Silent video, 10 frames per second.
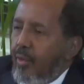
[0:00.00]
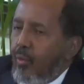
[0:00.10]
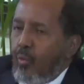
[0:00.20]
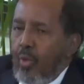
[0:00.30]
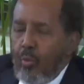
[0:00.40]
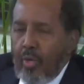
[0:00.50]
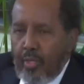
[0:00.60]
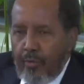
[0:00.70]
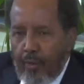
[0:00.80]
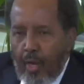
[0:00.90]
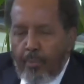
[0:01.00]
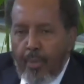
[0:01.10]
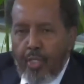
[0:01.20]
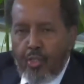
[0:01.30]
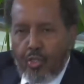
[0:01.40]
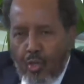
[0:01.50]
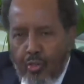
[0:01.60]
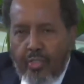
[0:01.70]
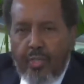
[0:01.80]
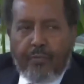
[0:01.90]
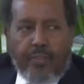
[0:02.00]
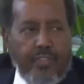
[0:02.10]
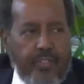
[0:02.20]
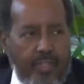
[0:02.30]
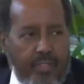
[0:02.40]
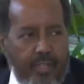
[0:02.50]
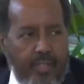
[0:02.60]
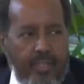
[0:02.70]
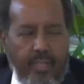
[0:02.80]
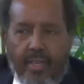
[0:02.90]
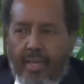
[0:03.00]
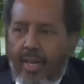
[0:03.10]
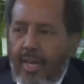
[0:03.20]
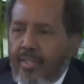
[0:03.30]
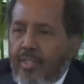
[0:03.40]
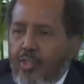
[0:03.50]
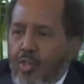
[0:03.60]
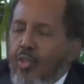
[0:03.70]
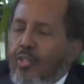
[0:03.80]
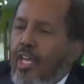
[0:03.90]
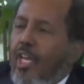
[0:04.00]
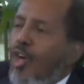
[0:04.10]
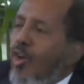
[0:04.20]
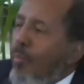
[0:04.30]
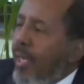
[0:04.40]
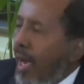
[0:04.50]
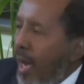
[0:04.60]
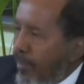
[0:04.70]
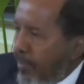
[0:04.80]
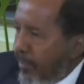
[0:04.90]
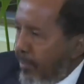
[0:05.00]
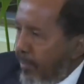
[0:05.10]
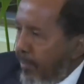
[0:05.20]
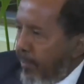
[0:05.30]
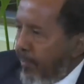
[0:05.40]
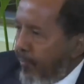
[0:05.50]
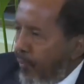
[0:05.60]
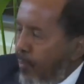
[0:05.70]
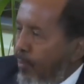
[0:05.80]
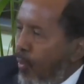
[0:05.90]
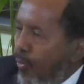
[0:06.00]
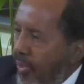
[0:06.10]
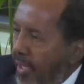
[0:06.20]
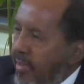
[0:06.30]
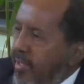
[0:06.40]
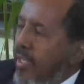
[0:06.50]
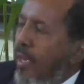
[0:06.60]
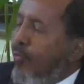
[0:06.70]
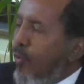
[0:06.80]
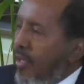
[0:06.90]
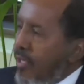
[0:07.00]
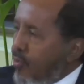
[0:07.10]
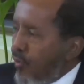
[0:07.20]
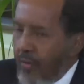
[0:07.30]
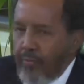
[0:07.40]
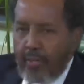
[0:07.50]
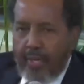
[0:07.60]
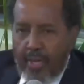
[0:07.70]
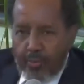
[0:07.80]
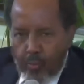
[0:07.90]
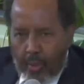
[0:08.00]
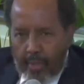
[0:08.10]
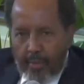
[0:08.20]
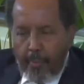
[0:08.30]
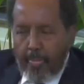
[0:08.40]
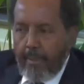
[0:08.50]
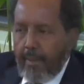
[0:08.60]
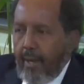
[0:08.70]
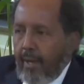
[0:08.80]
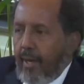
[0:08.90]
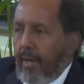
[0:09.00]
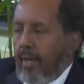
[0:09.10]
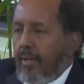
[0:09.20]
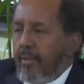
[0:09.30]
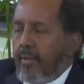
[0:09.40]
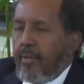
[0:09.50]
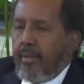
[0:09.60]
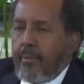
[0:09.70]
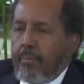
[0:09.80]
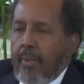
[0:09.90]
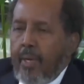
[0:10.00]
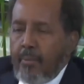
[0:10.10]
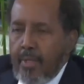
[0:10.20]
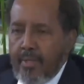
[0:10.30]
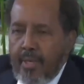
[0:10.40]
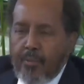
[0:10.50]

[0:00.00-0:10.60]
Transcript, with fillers: we will develop a joint infrastructure and a joint economic hub for both countries and for the rest of Africa as well. And the Prime Minister has